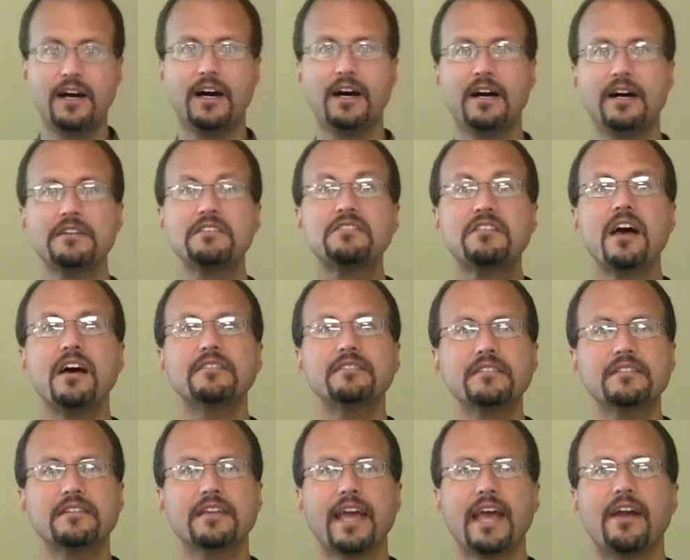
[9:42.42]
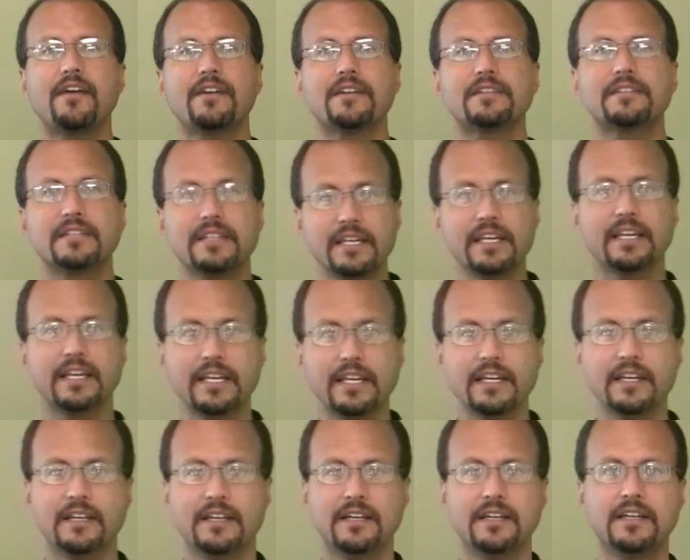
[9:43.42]
doesn't
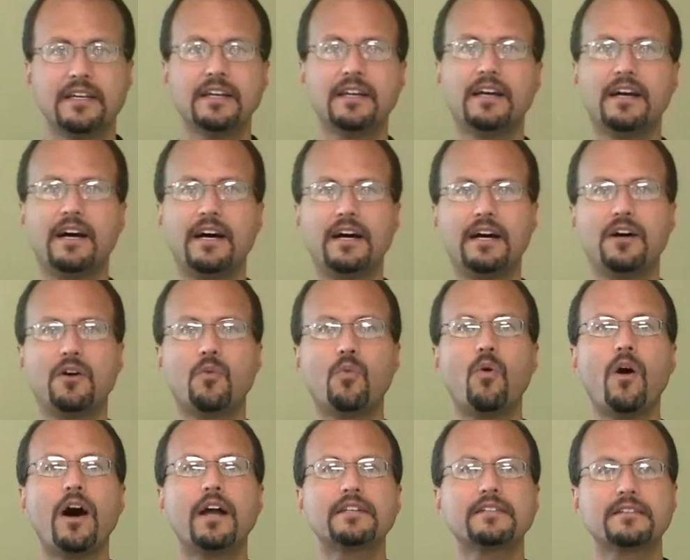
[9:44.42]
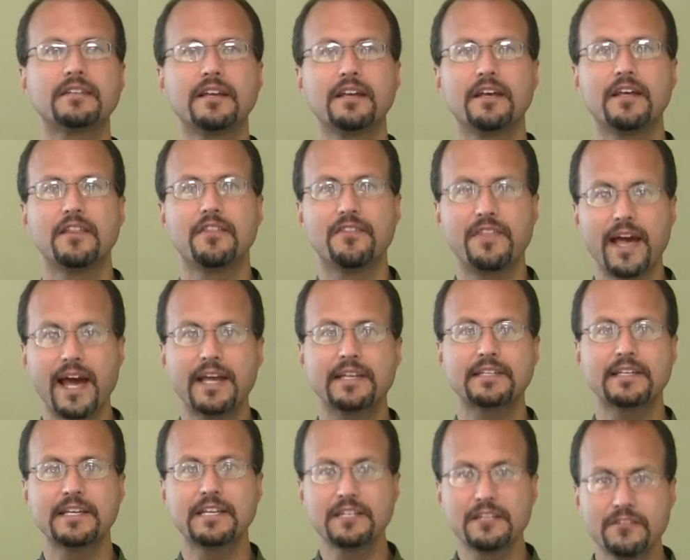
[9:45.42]
guarantee what
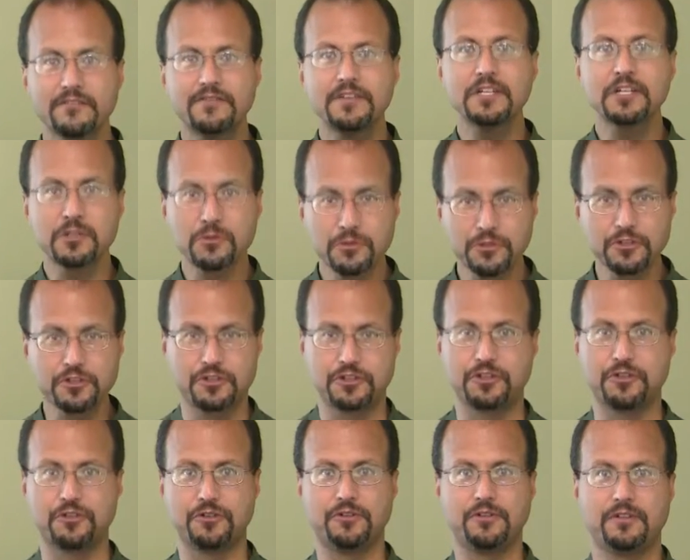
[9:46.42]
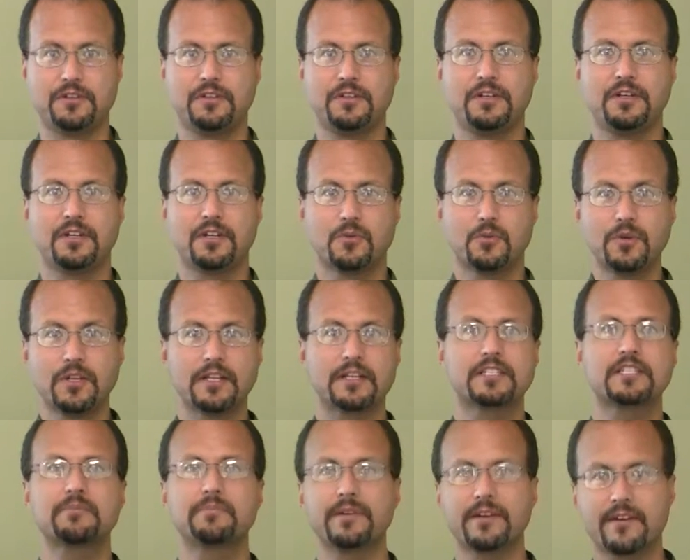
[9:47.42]
that individual Jew will
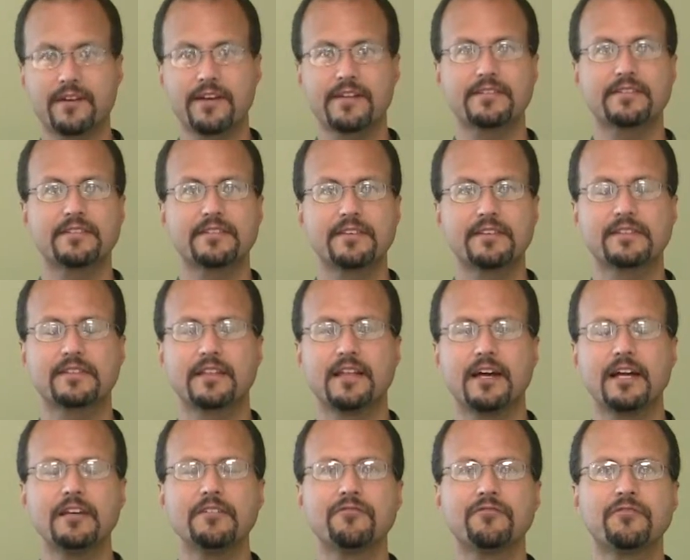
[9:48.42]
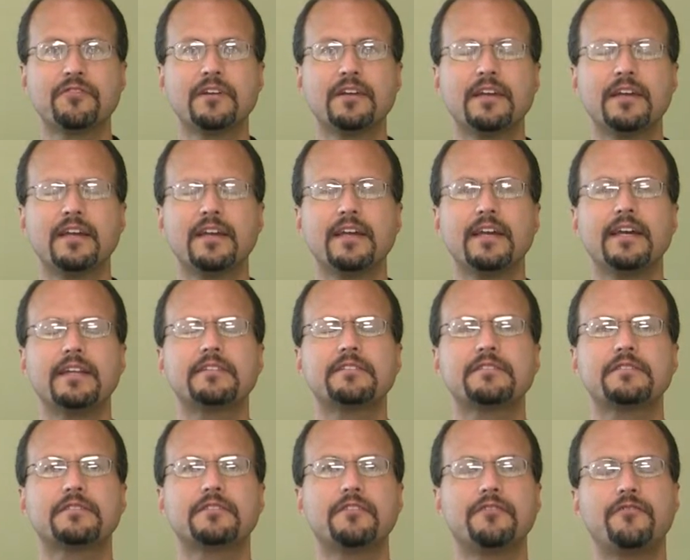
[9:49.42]
experience in this life.
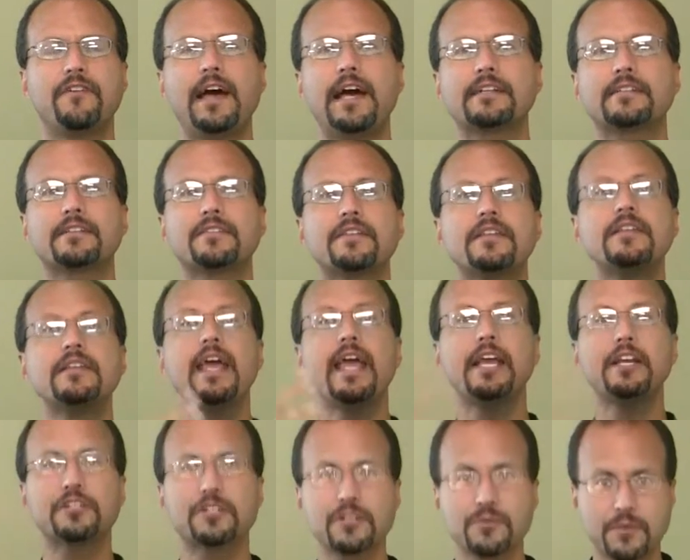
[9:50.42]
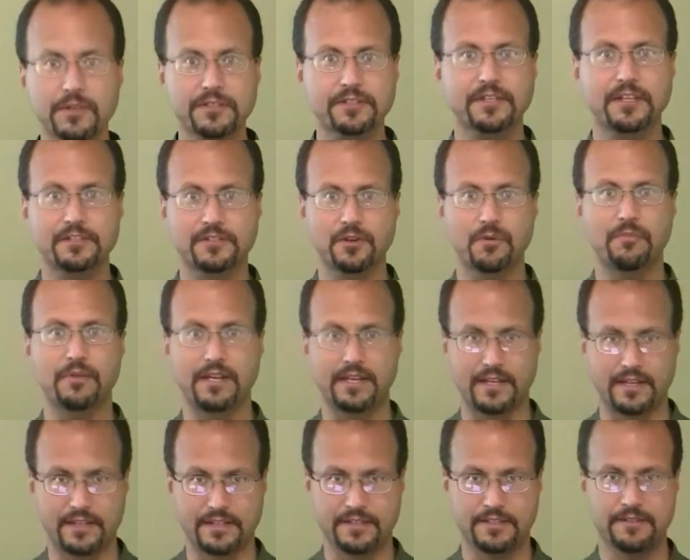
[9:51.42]
It's the fact that the nation was
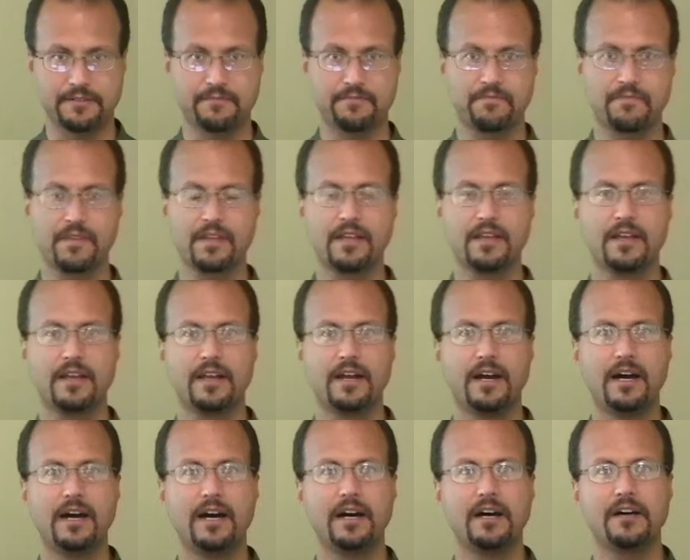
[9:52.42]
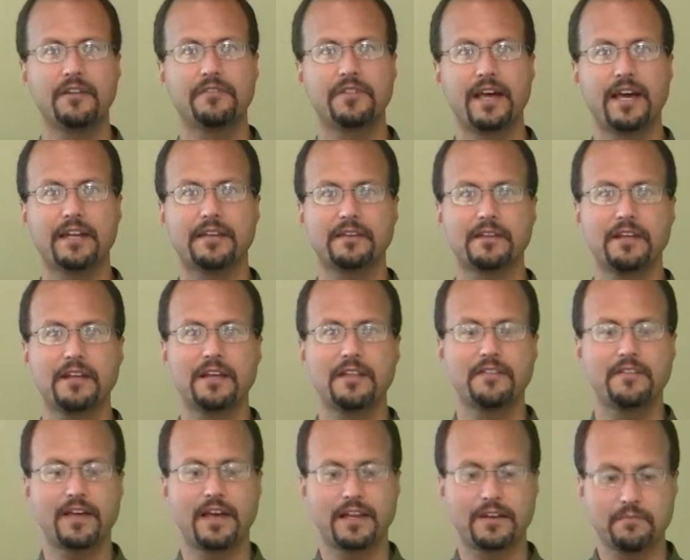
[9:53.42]
disobedient that
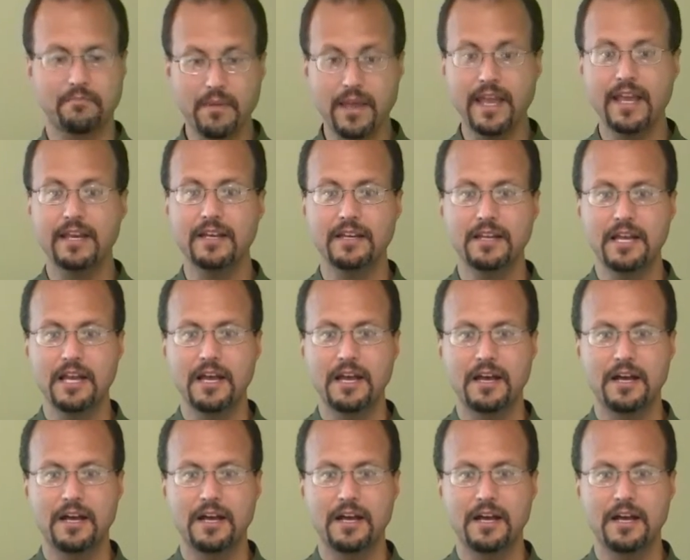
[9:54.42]
made